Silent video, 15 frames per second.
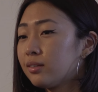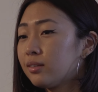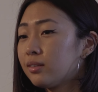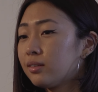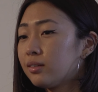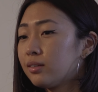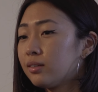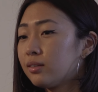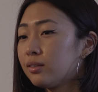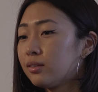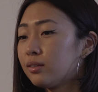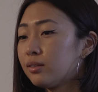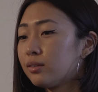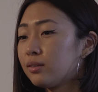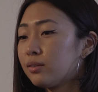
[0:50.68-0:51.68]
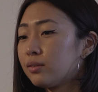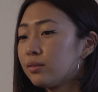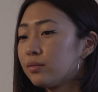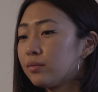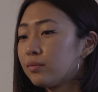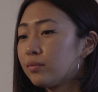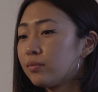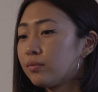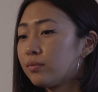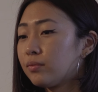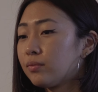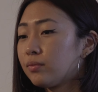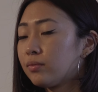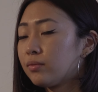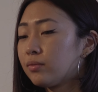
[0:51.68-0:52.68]

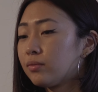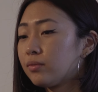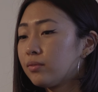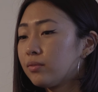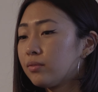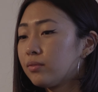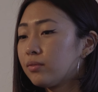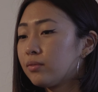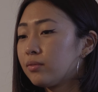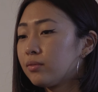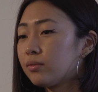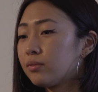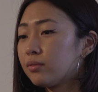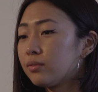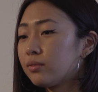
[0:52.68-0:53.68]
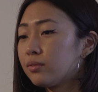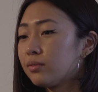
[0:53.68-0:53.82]
Nothing is said.